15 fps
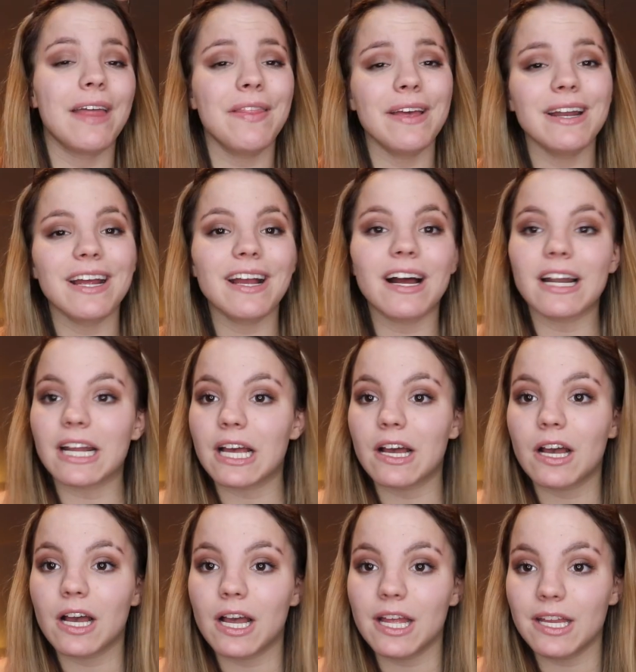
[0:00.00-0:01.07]
And then I got
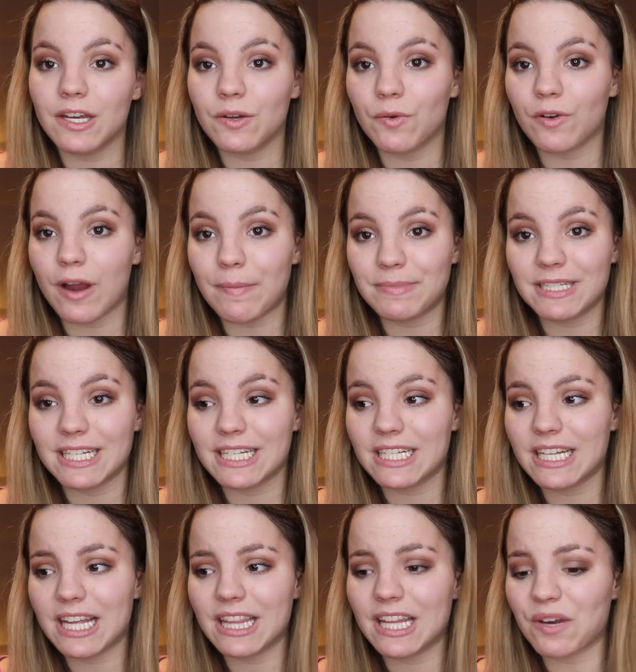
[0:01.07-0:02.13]
interrupted
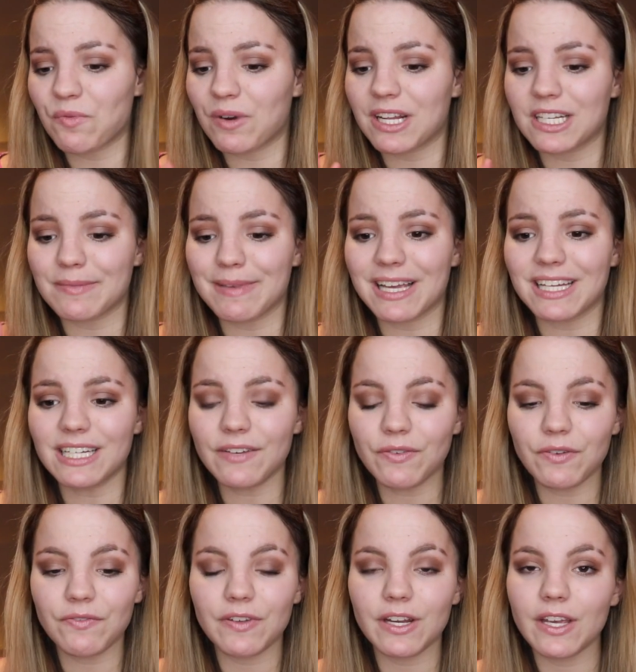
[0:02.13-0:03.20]
and then wanted to make a
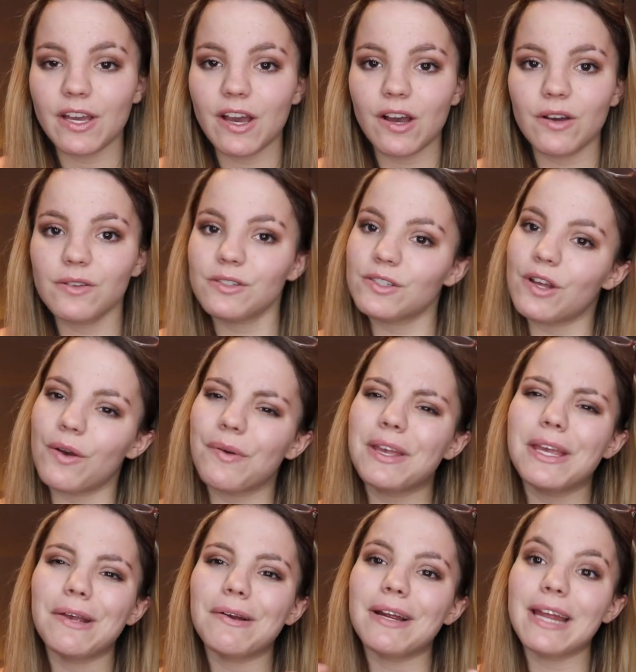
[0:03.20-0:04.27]
different video. So
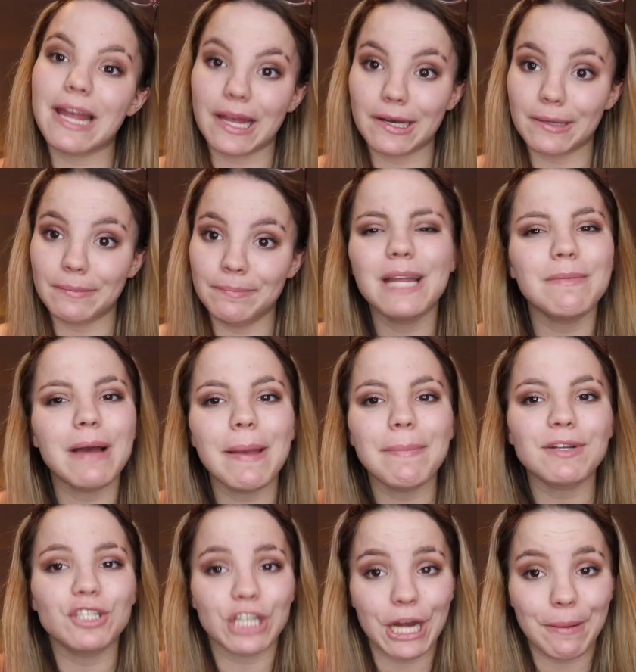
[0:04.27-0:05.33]
here I am in my
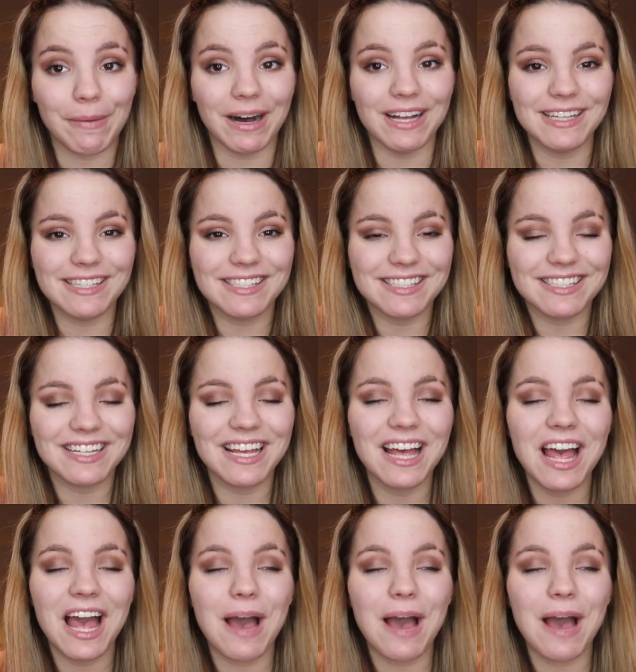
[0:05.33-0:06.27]
pajamas.